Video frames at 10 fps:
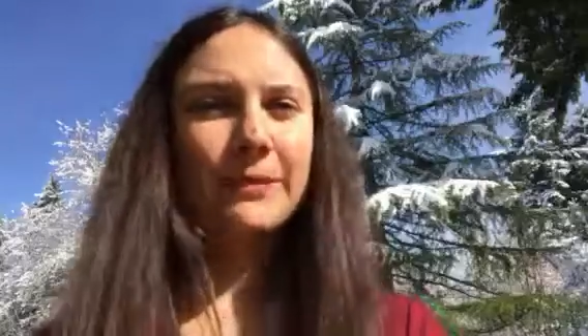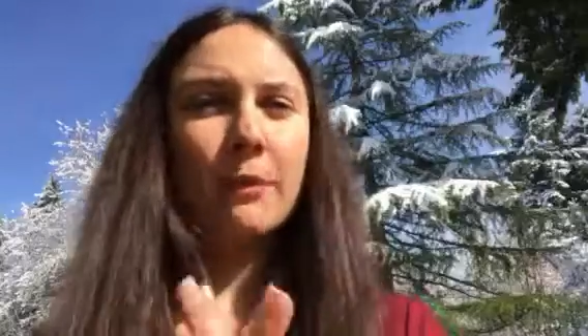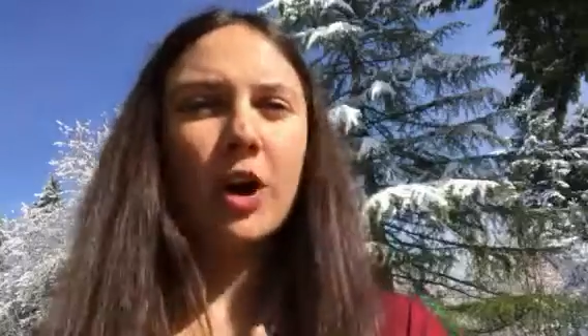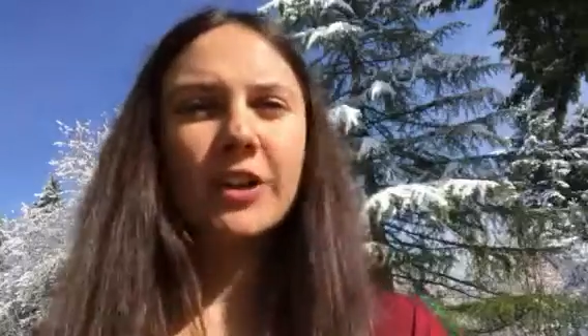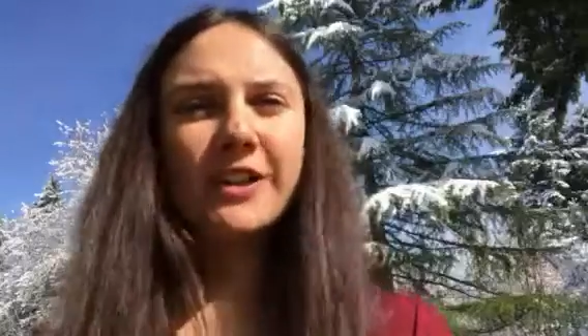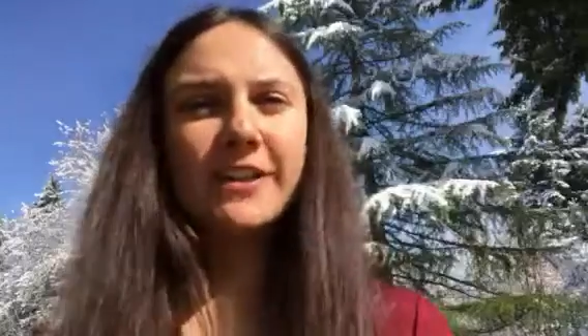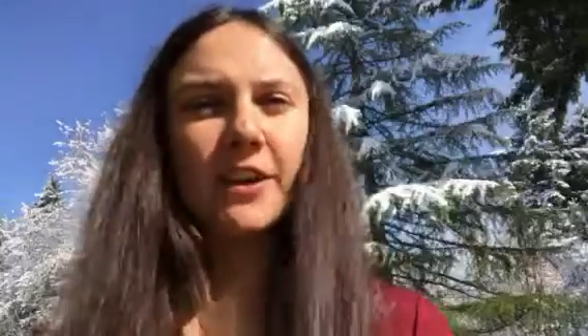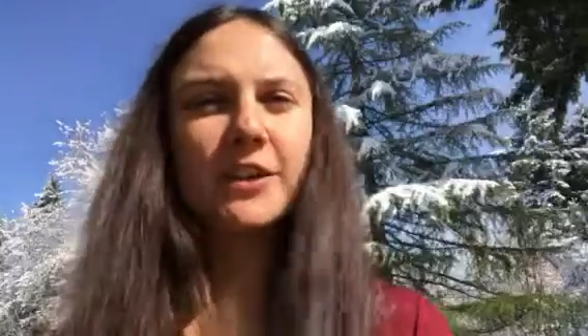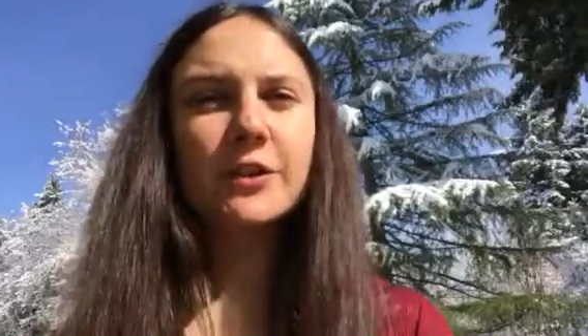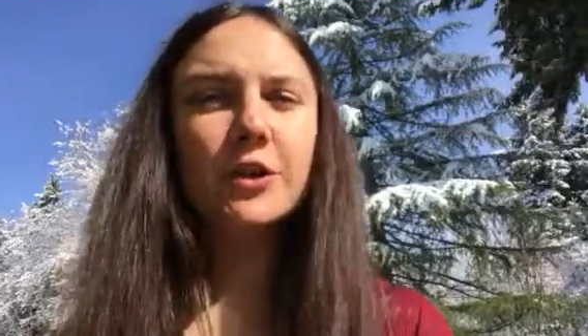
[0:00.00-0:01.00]
Mars is
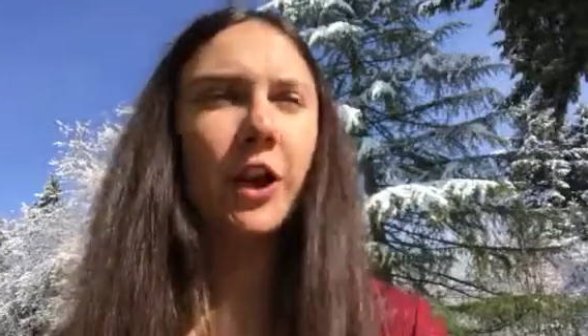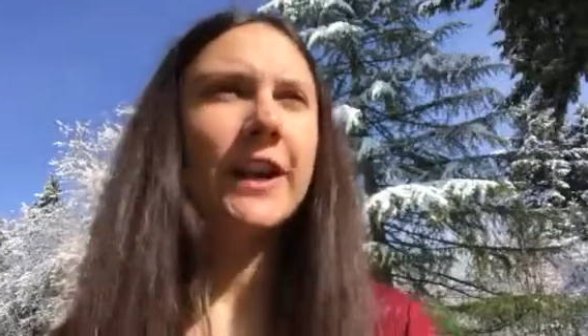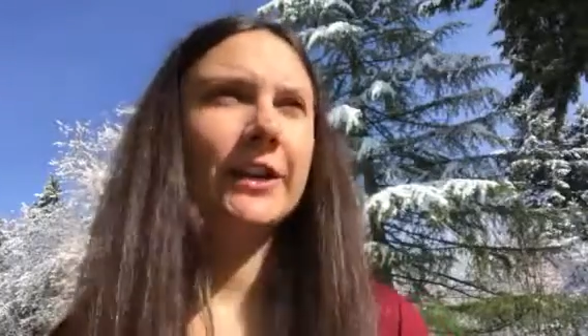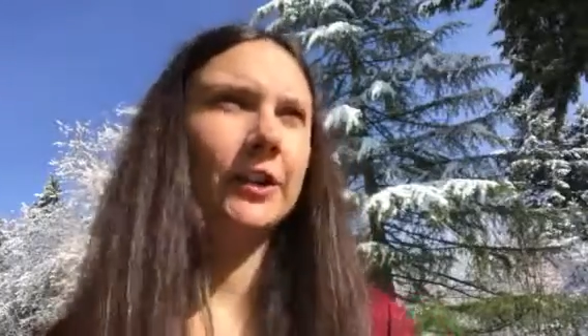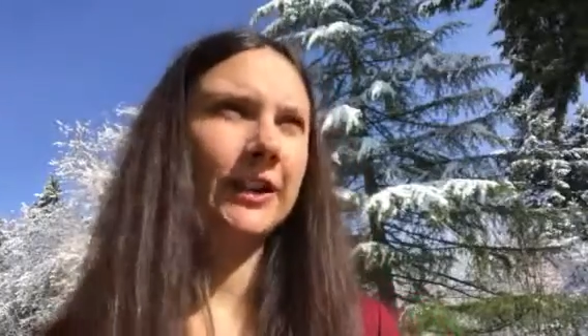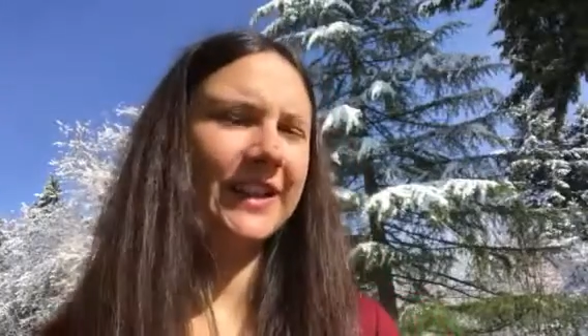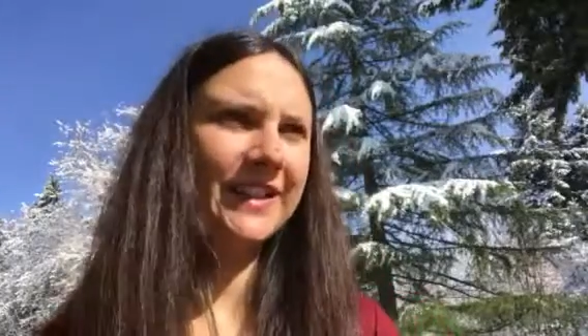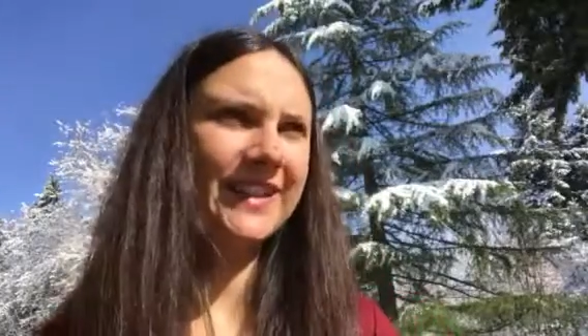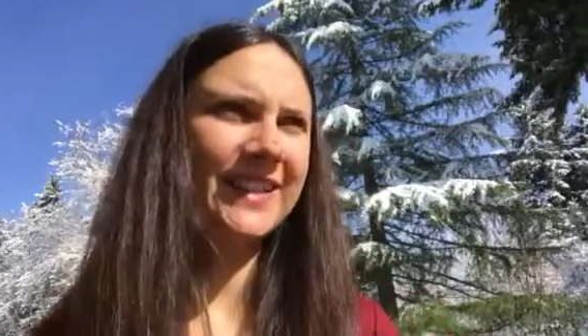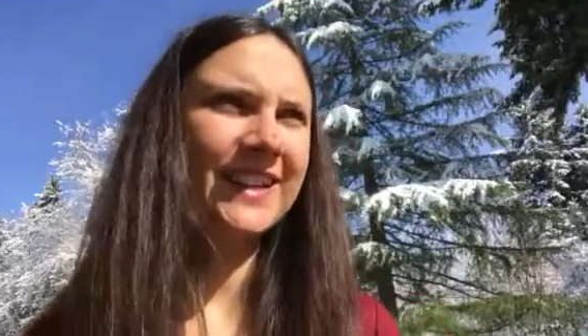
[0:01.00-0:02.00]
also trine
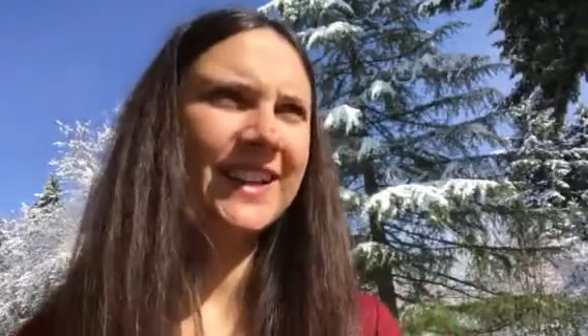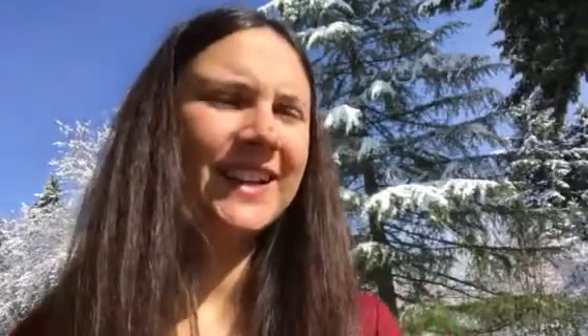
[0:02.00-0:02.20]
Uranus.